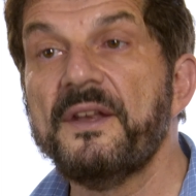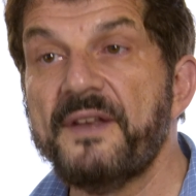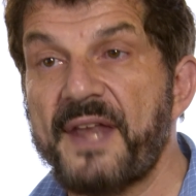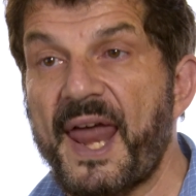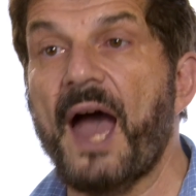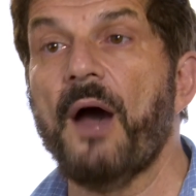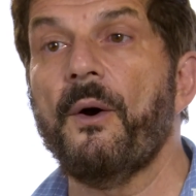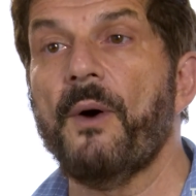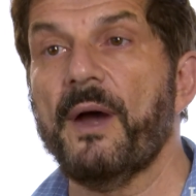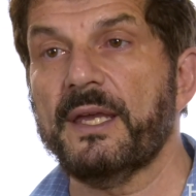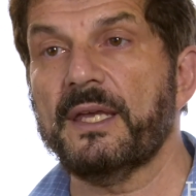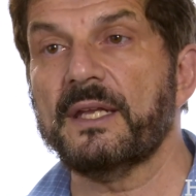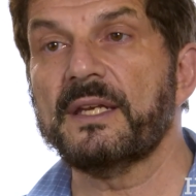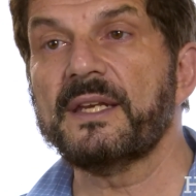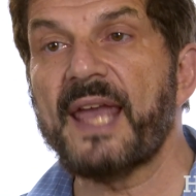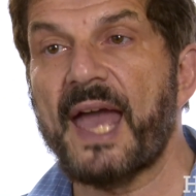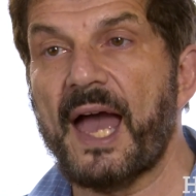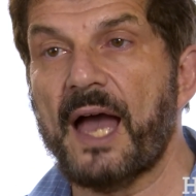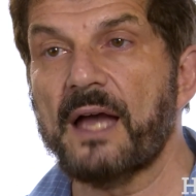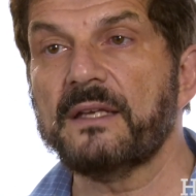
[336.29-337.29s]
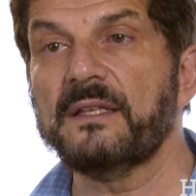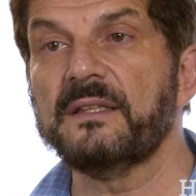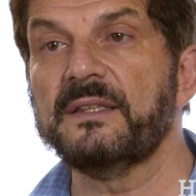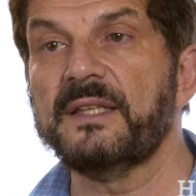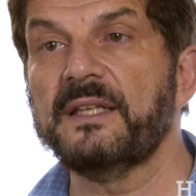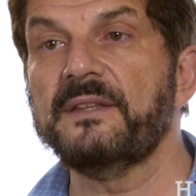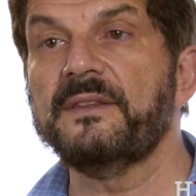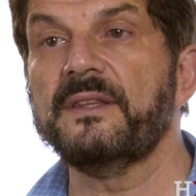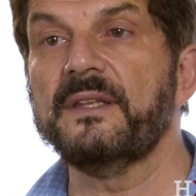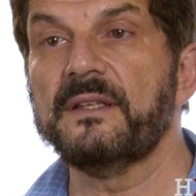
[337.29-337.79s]
Now I can
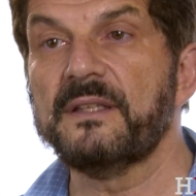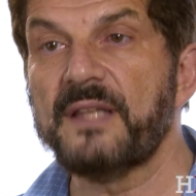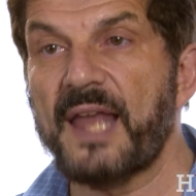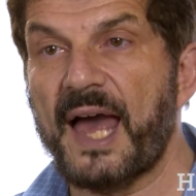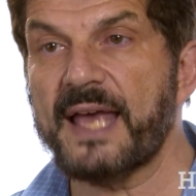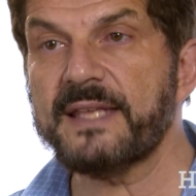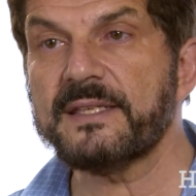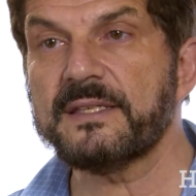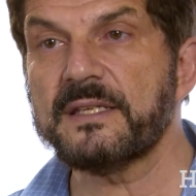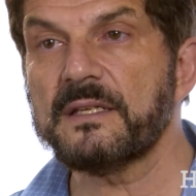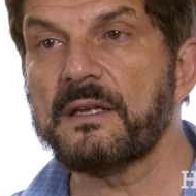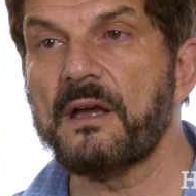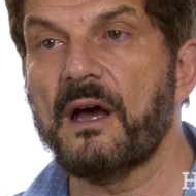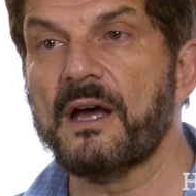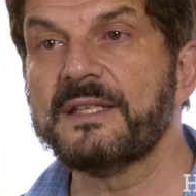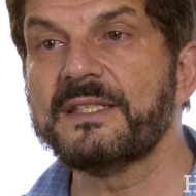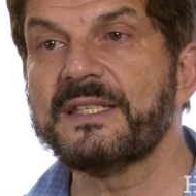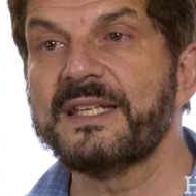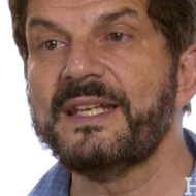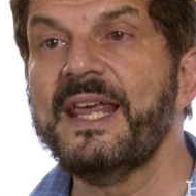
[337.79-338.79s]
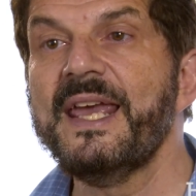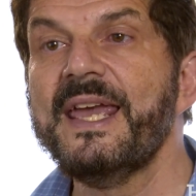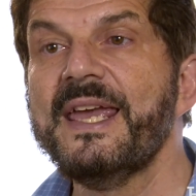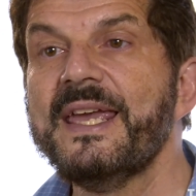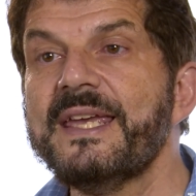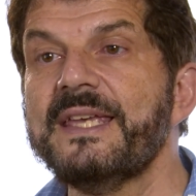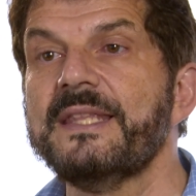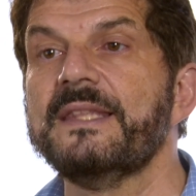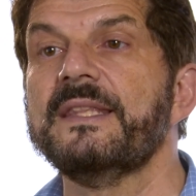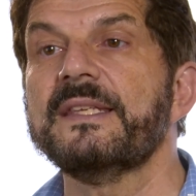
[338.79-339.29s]
calculate the elastic constant
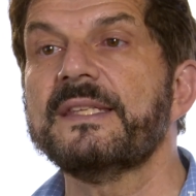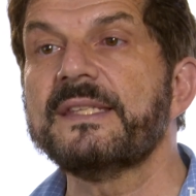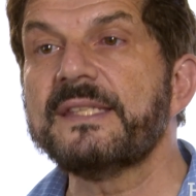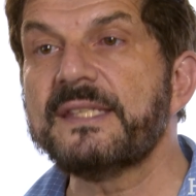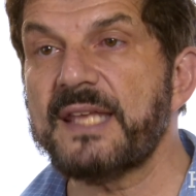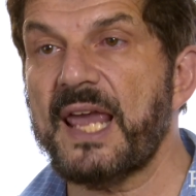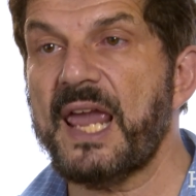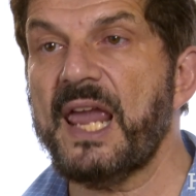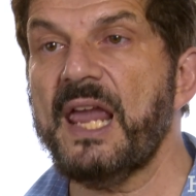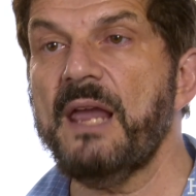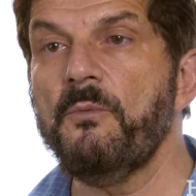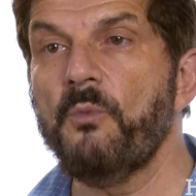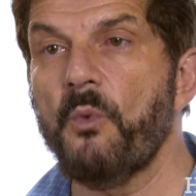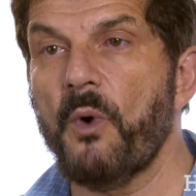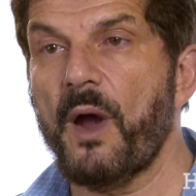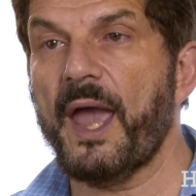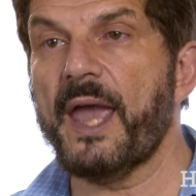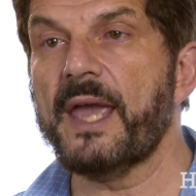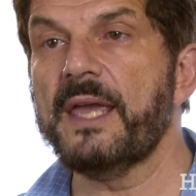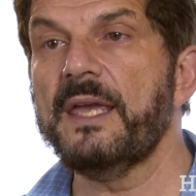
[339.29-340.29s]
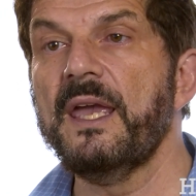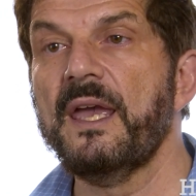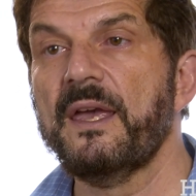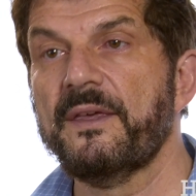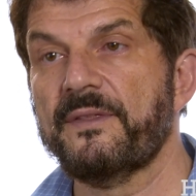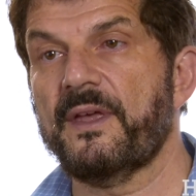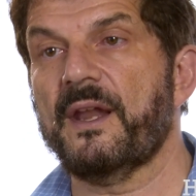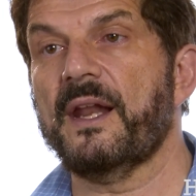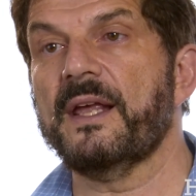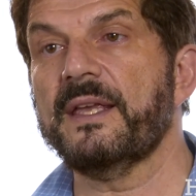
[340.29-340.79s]
in the same way
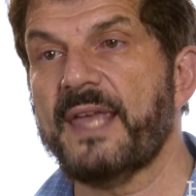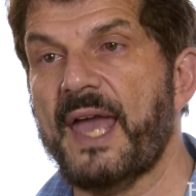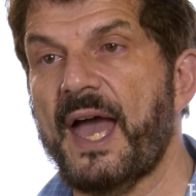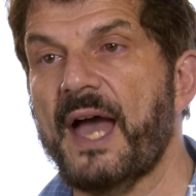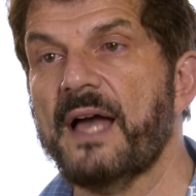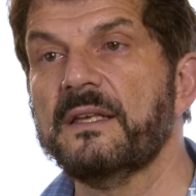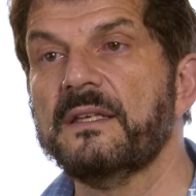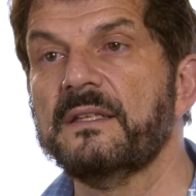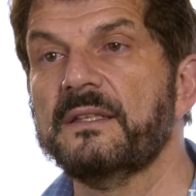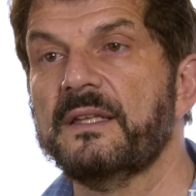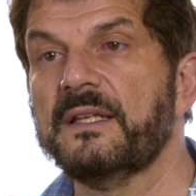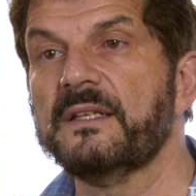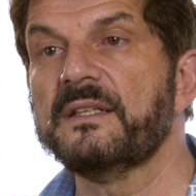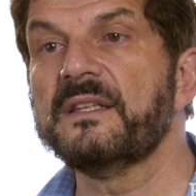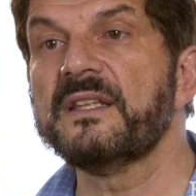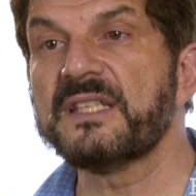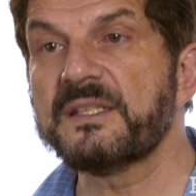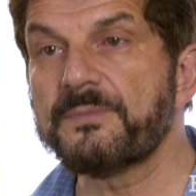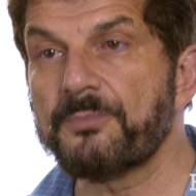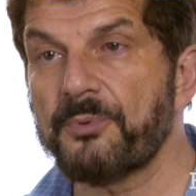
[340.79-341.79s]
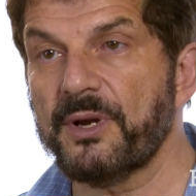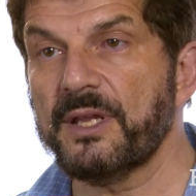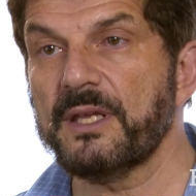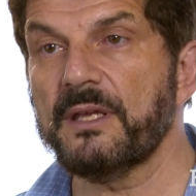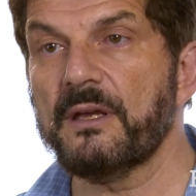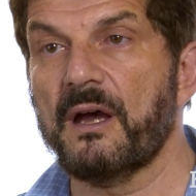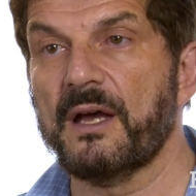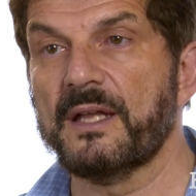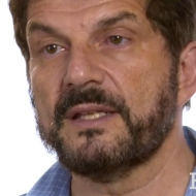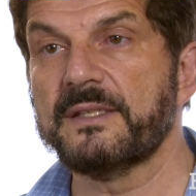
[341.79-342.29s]
that I calculated the spring
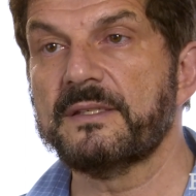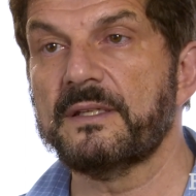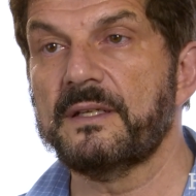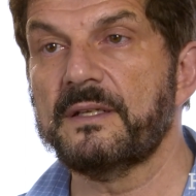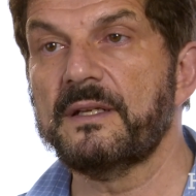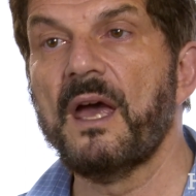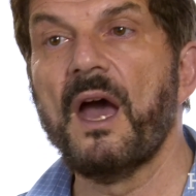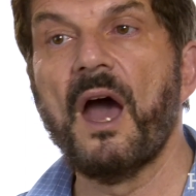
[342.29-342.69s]
constant.